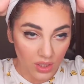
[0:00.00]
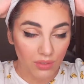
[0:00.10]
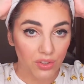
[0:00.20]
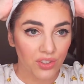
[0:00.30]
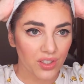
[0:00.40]
If
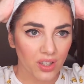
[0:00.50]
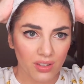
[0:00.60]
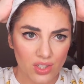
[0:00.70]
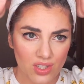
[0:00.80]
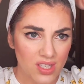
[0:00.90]
you're in a
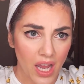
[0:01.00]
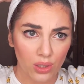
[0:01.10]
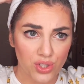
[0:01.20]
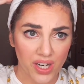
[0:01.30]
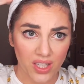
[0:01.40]
hurry, just towel
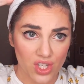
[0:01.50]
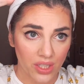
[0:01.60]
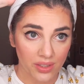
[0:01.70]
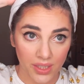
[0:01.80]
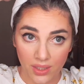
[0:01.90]
dry it
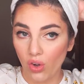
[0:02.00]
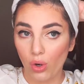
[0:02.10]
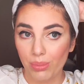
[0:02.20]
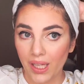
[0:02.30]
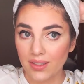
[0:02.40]
gently or
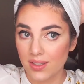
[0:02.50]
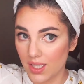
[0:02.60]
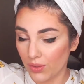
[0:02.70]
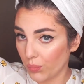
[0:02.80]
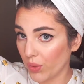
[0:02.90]
blast
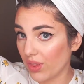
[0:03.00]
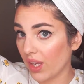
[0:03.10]
it with the